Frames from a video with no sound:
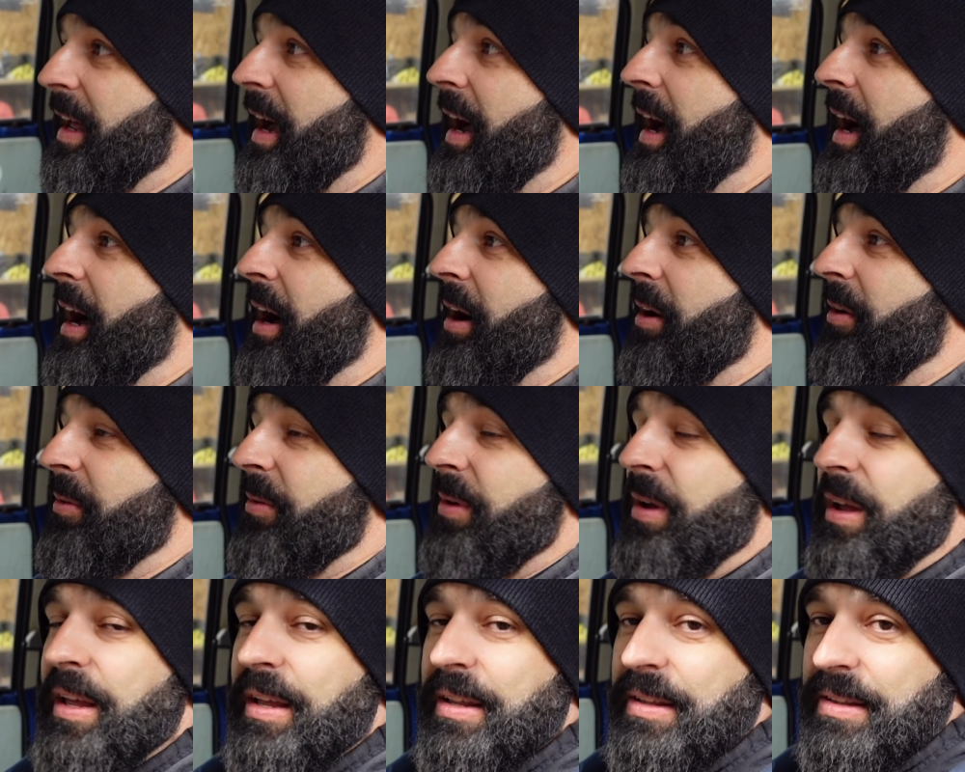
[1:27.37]

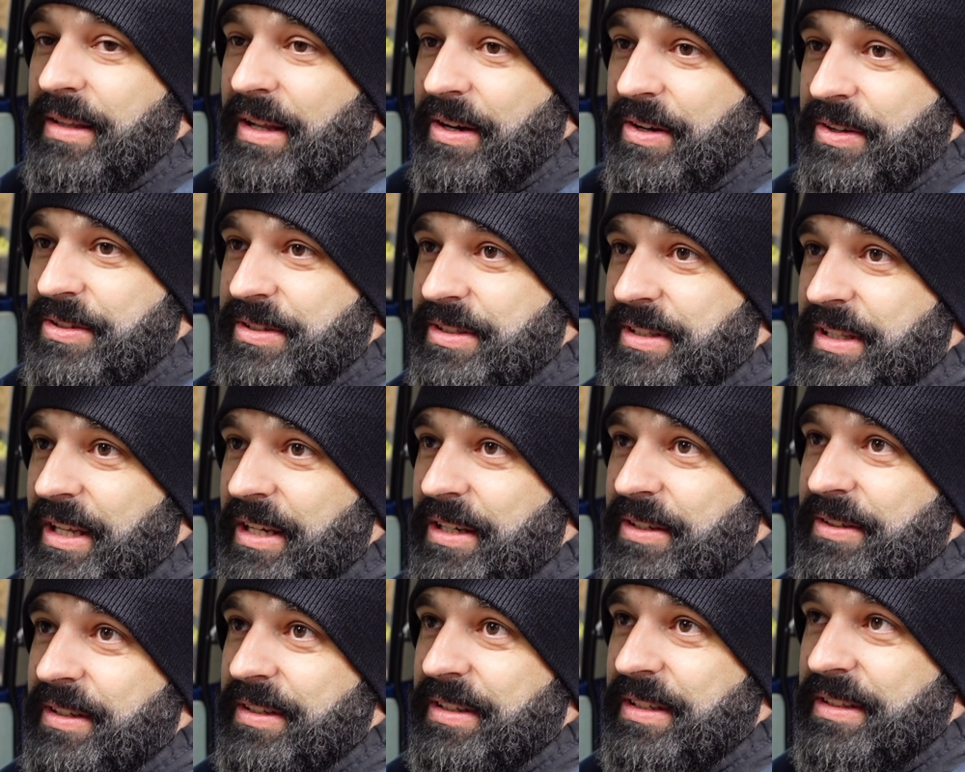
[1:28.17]
now, there's
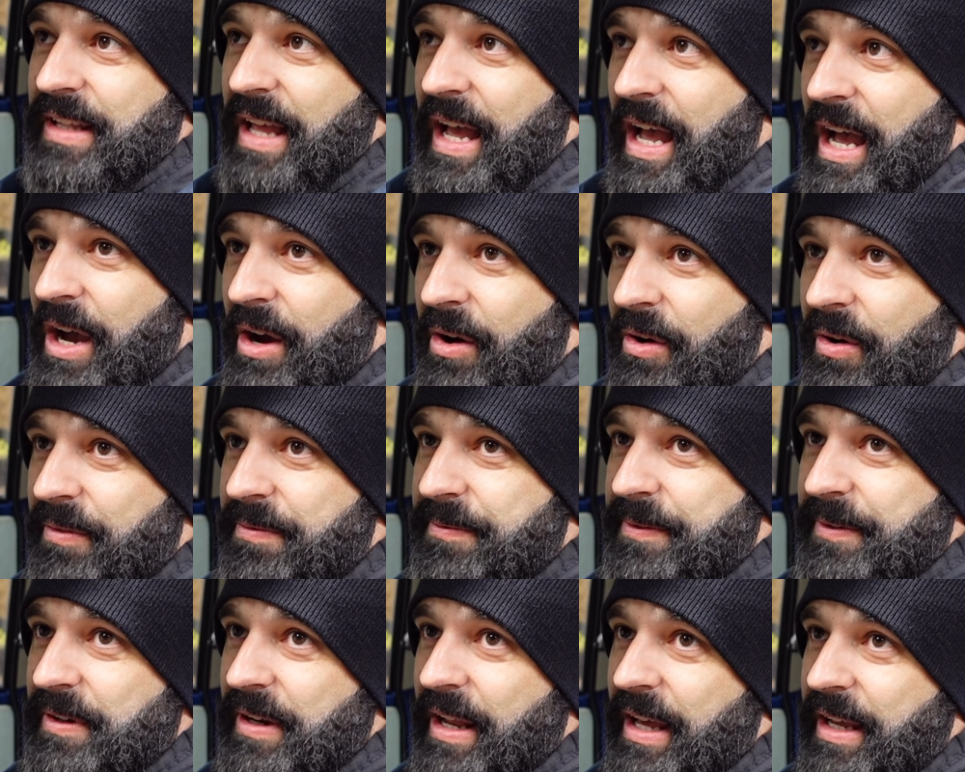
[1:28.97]
still, now I
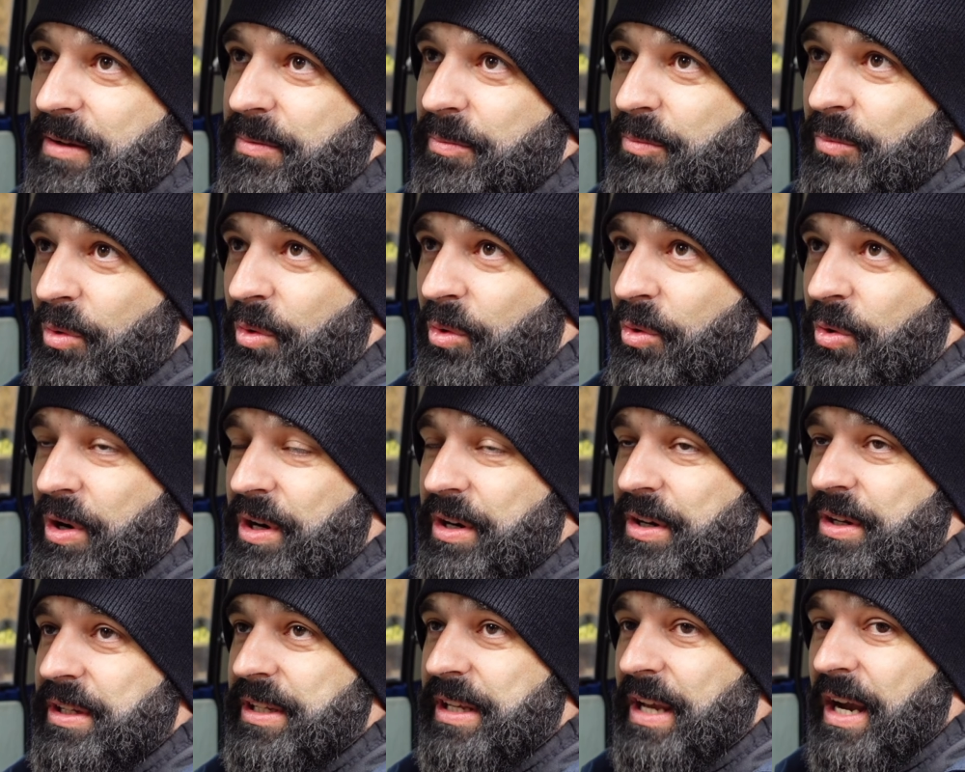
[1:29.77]
feel like
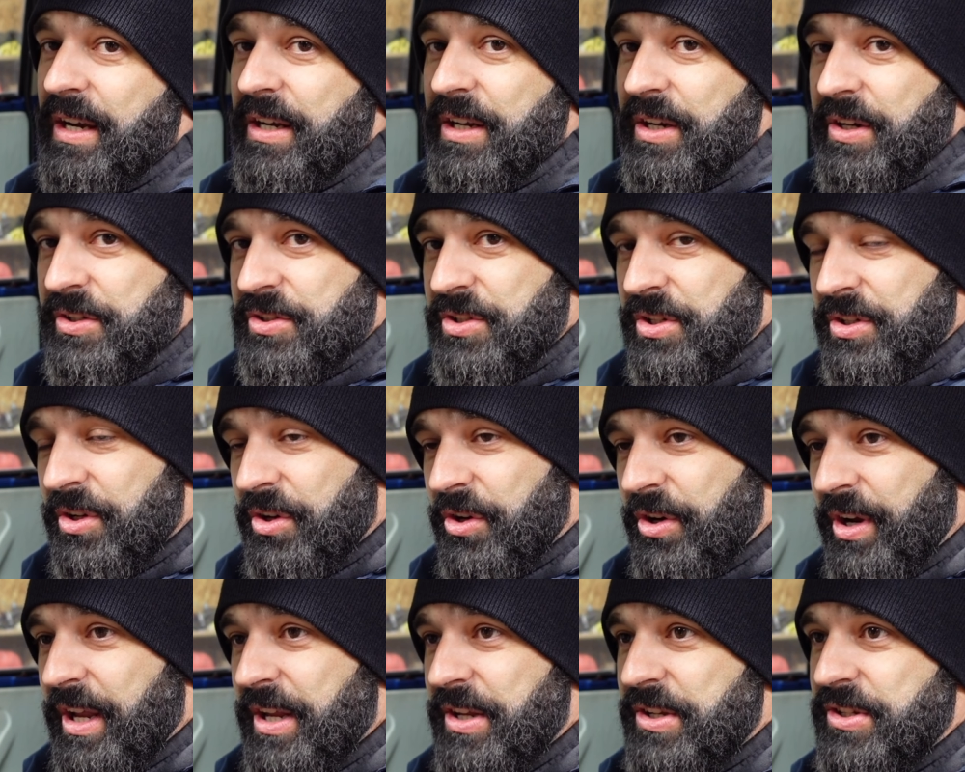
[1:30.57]
more younger
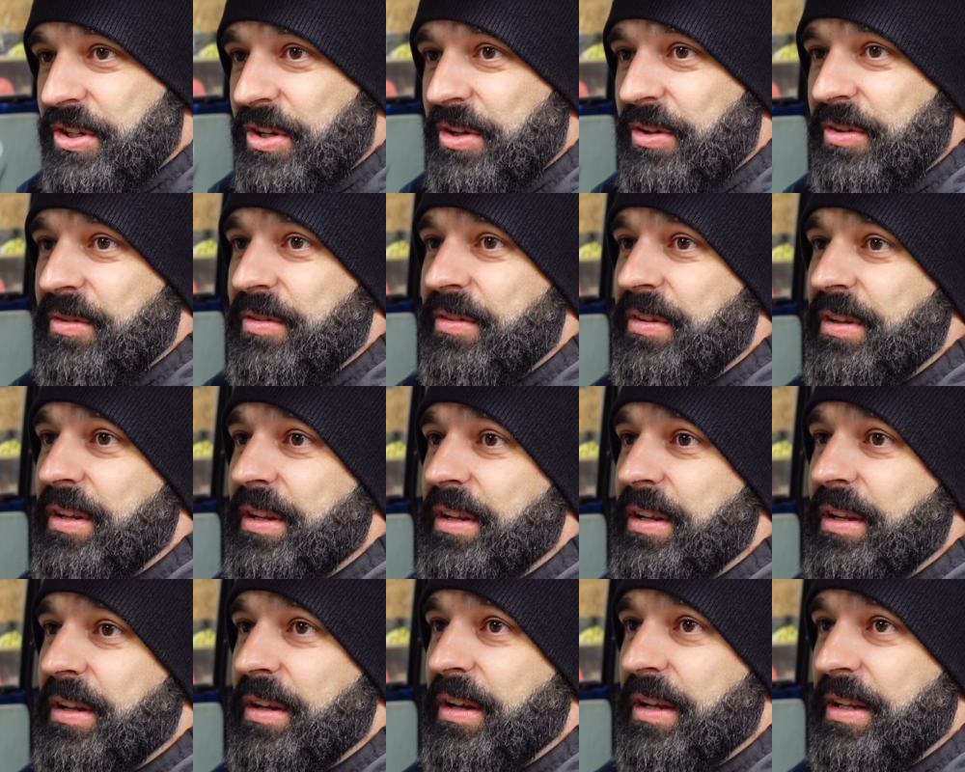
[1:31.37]
generation
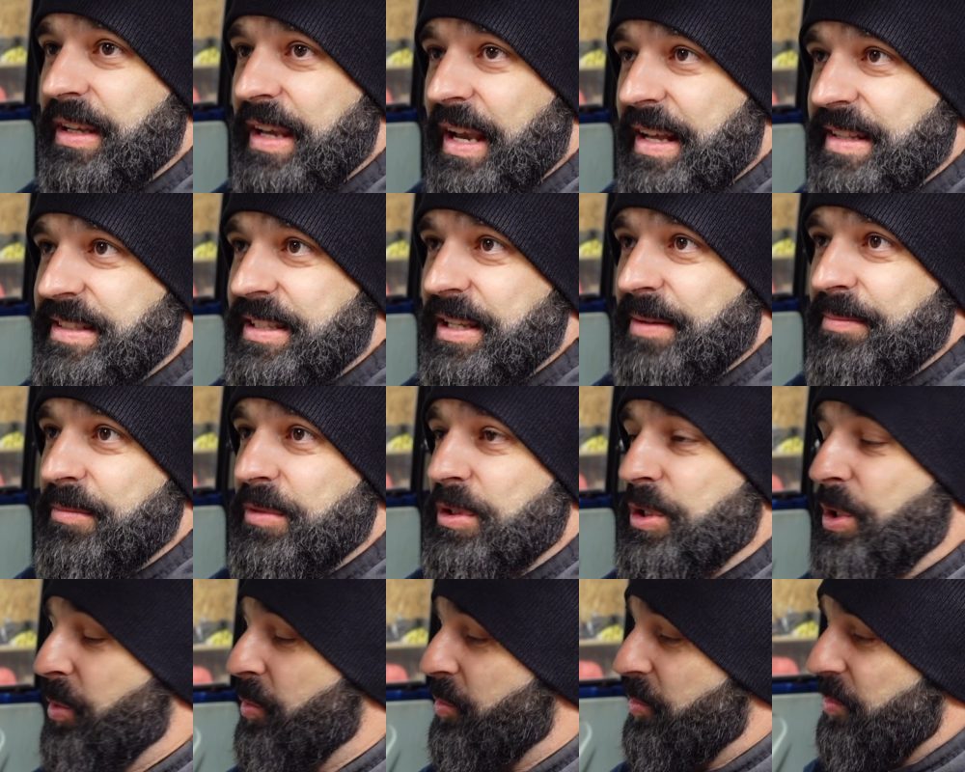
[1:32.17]
gets them,
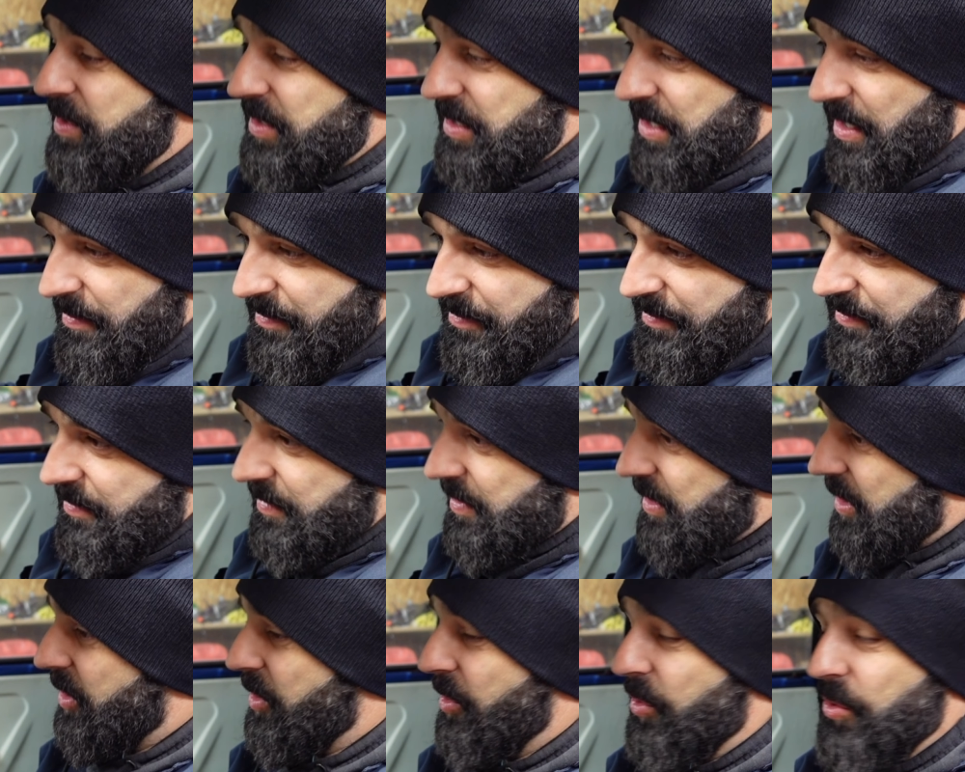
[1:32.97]
tunes them,
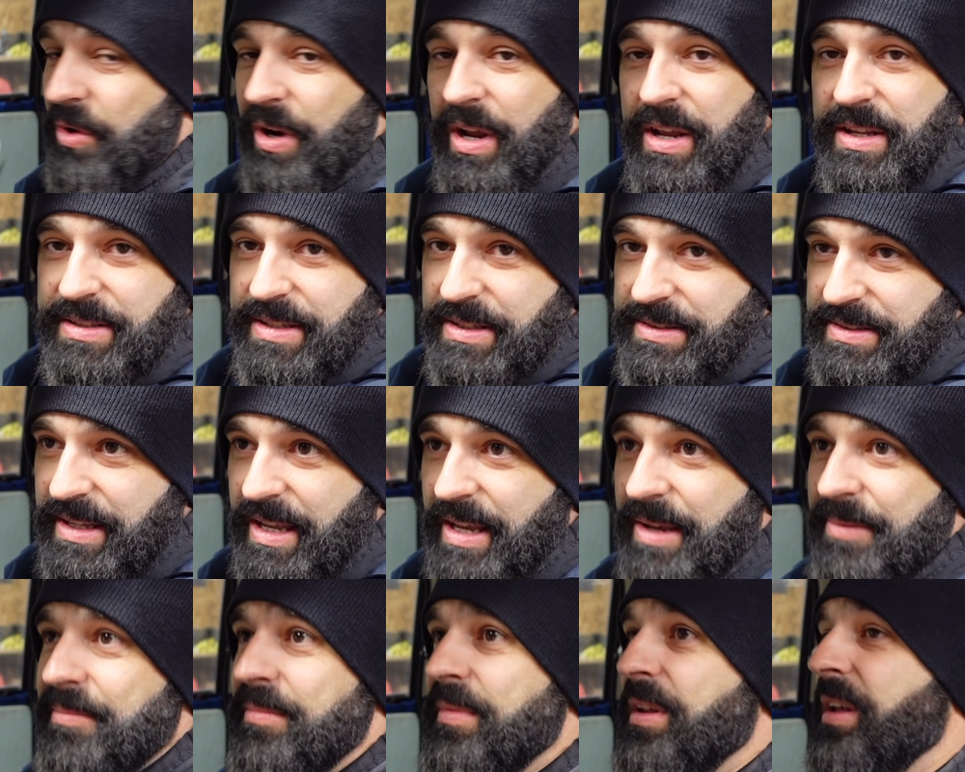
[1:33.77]
you know, races
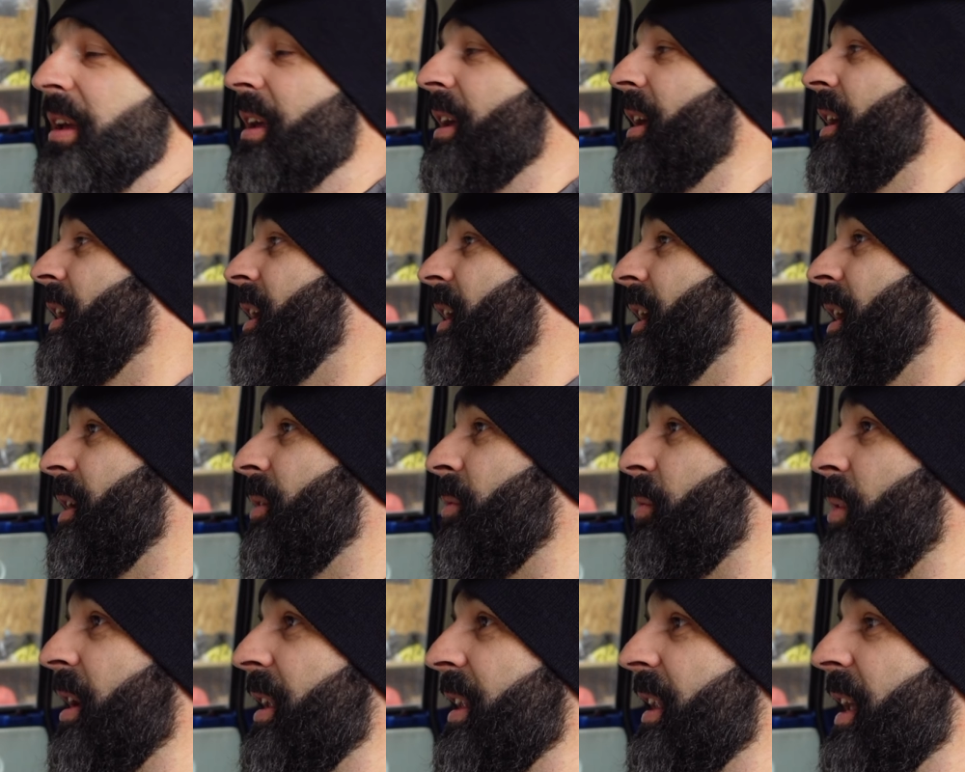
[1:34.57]
them,
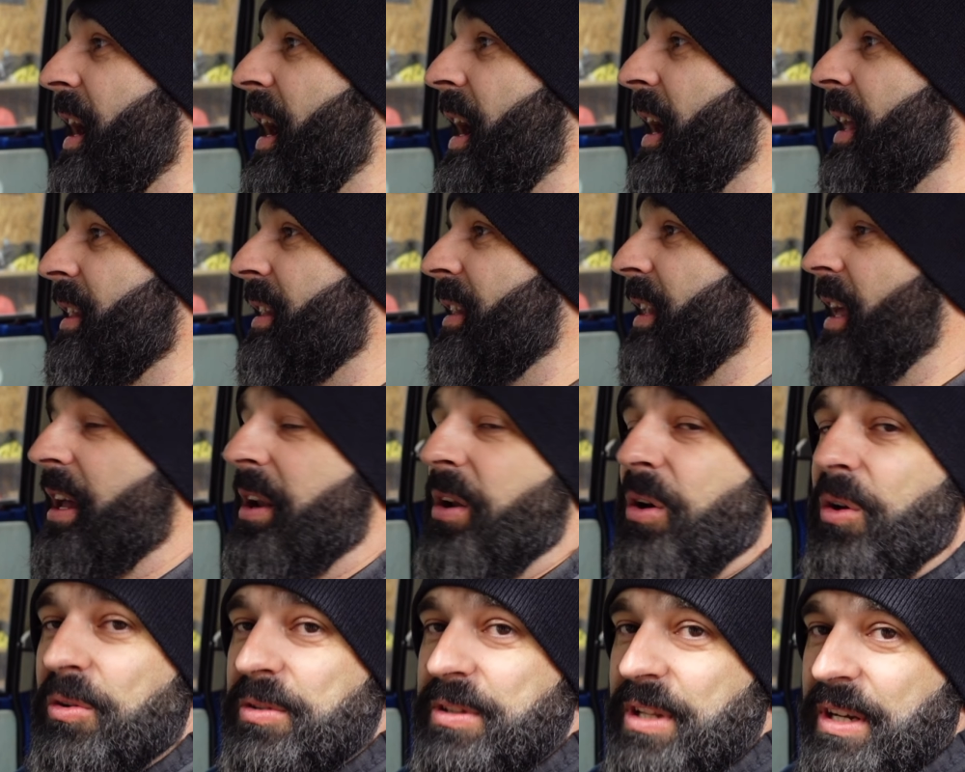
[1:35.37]
whatnot.
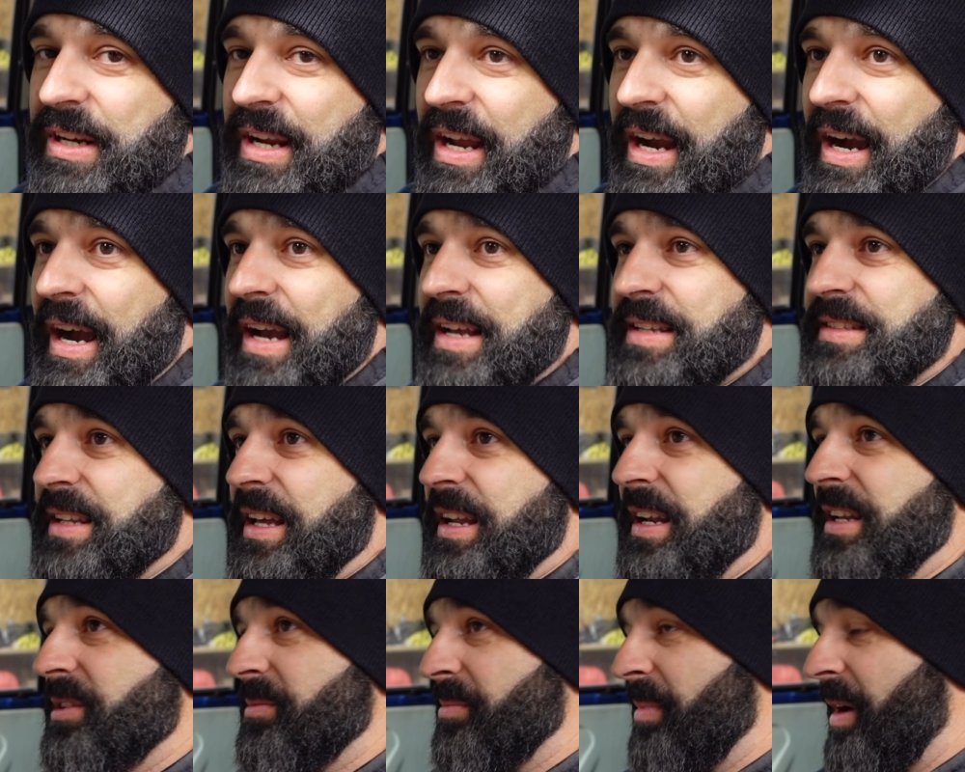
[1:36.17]
Not older guys, not as